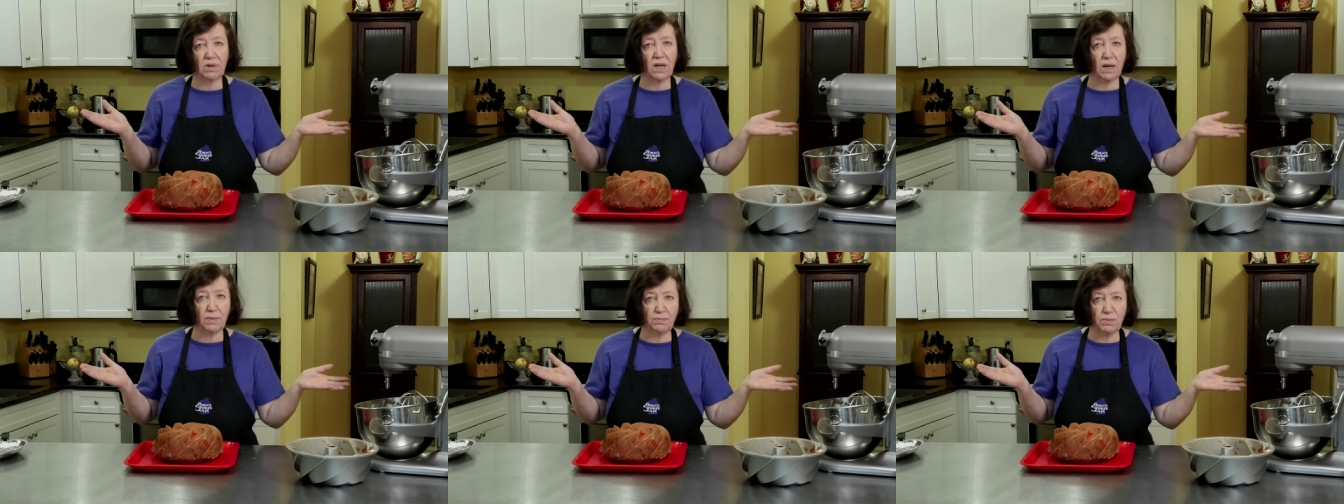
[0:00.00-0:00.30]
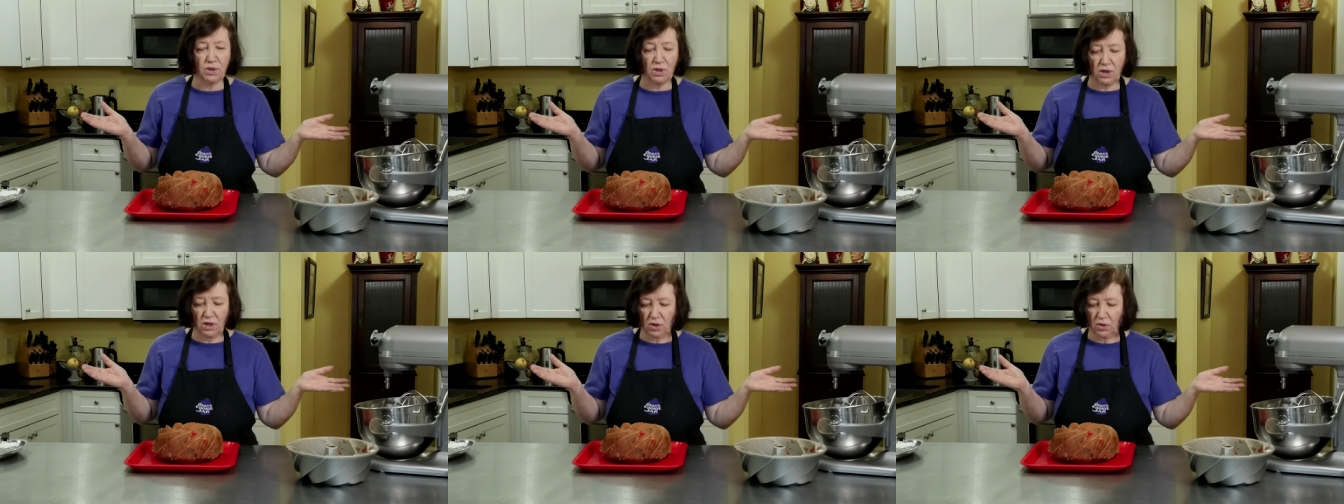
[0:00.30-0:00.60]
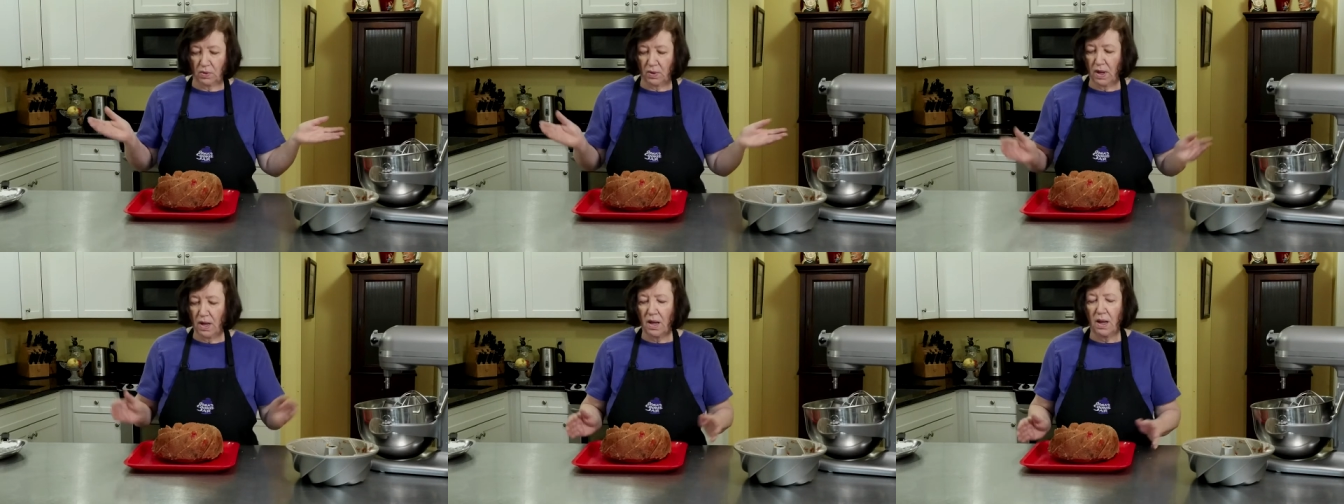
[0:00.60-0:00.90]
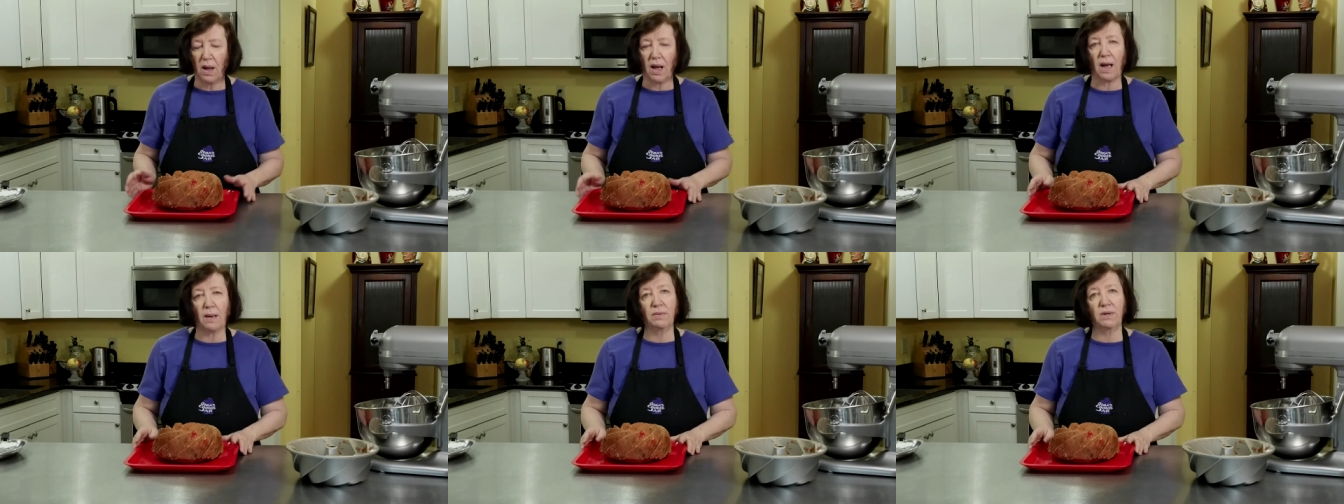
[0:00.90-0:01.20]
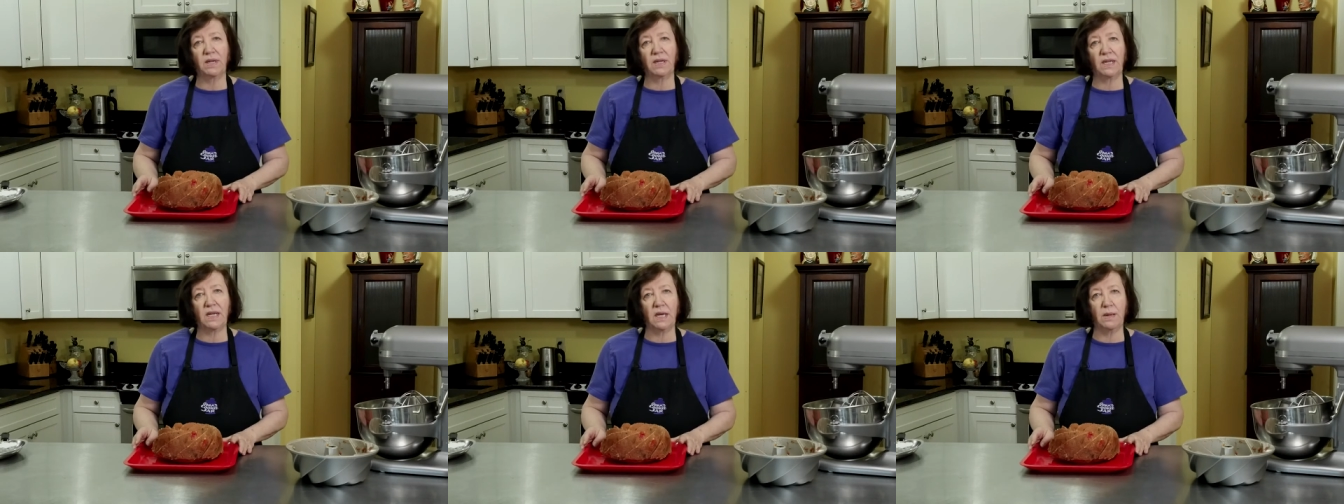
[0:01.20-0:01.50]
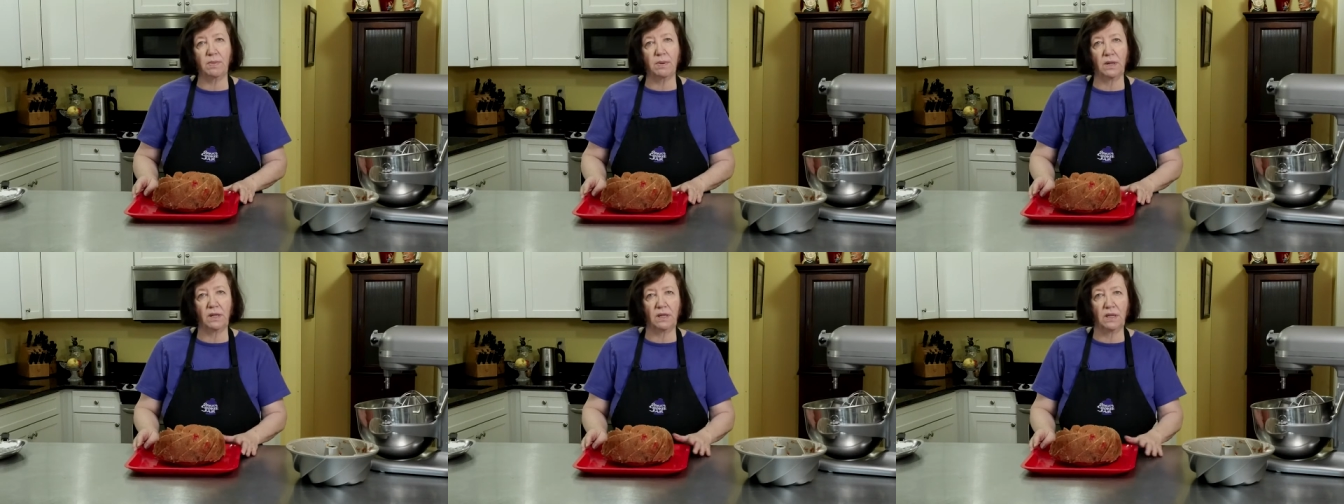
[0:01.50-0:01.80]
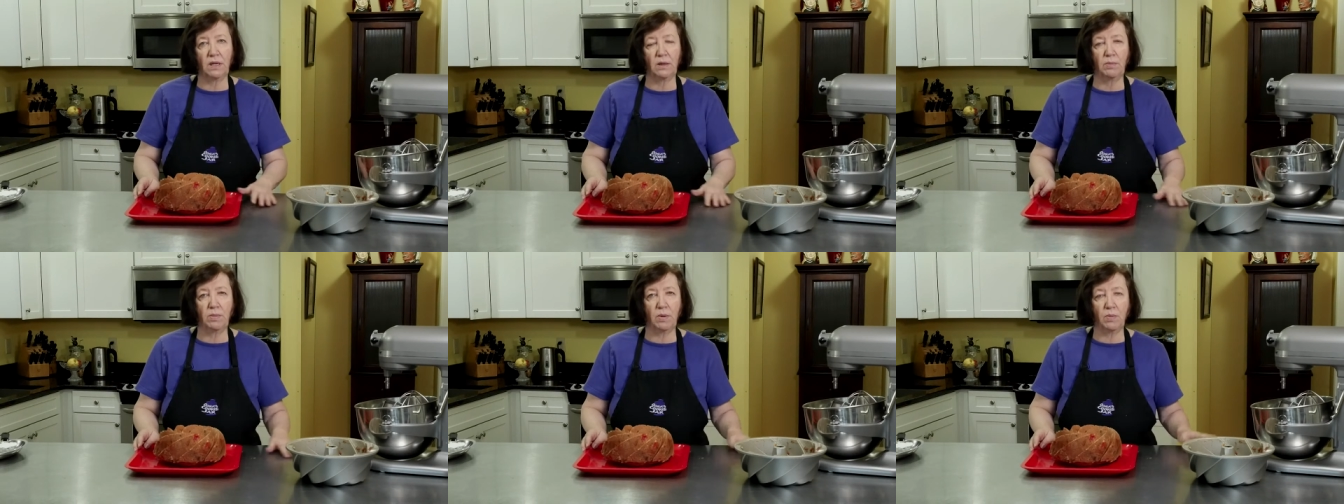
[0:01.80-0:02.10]
Up to you. I'm going to keep it a
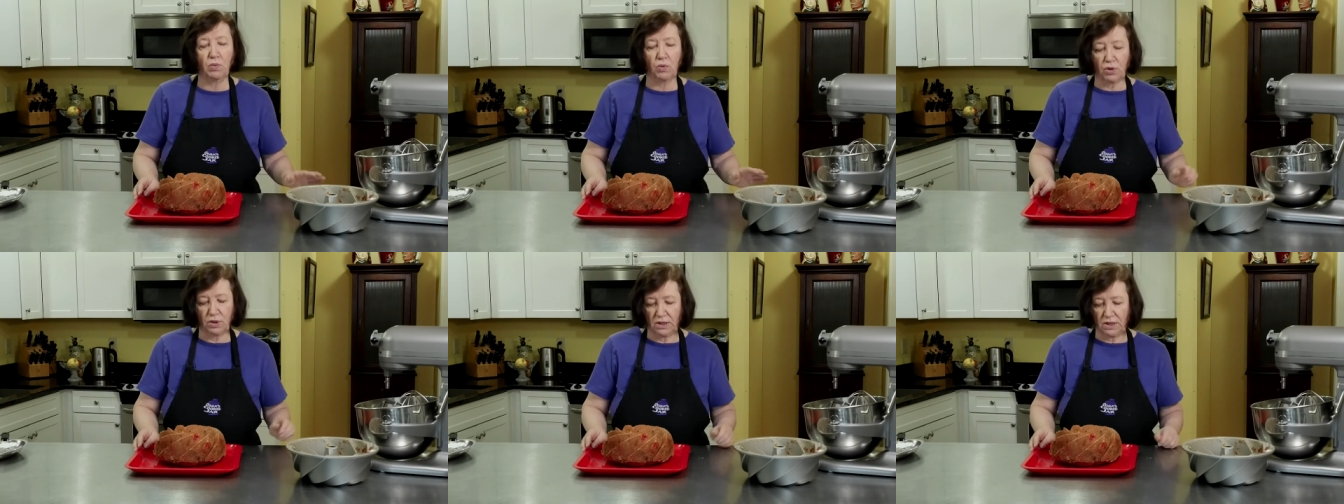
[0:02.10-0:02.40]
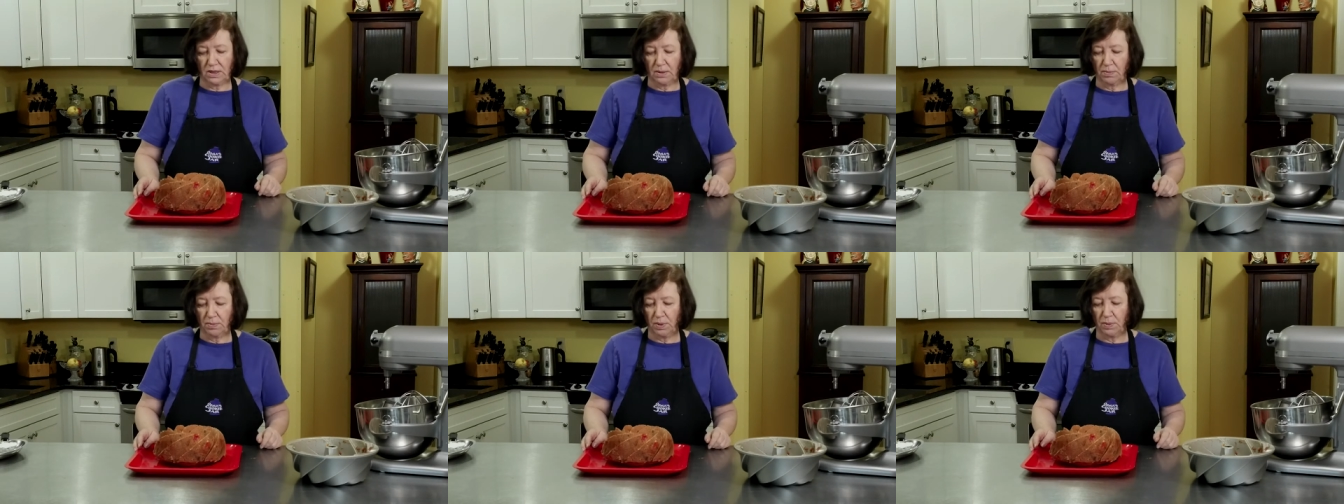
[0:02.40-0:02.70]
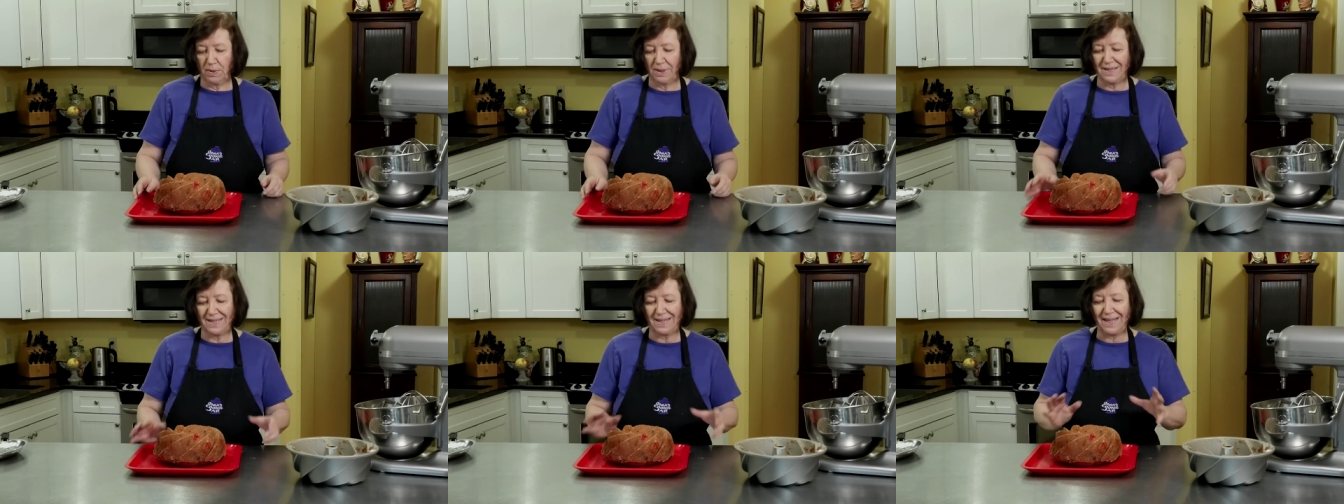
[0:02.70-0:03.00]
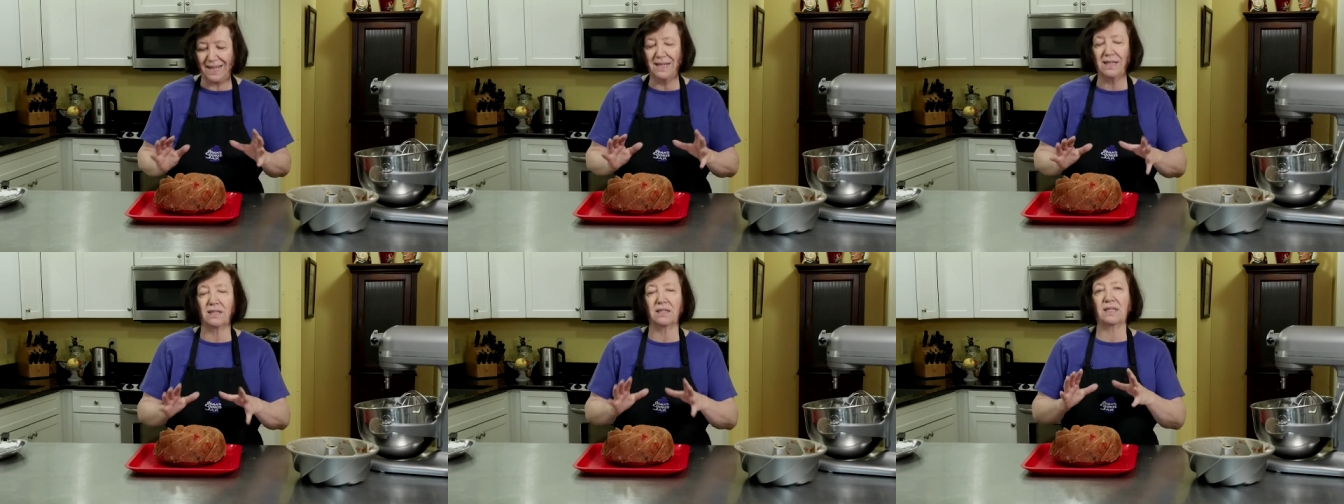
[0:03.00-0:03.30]
little bit more simple because I think